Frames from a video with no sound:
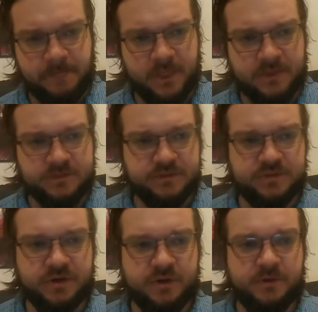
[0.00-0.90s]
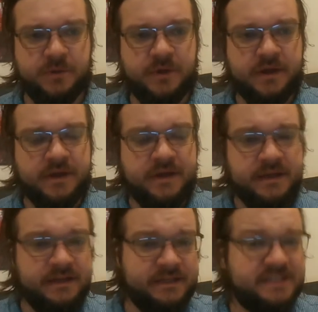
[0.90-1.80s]
So,
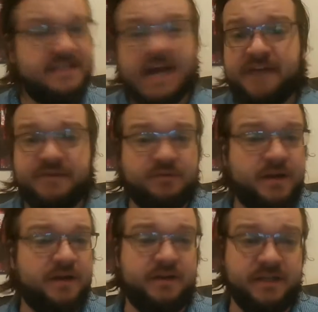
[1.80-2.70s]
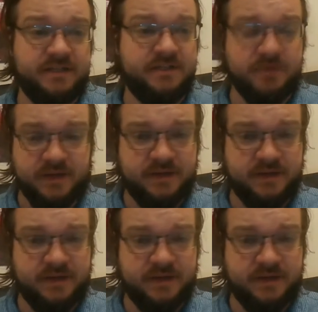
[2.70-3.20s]
just diving right on into it,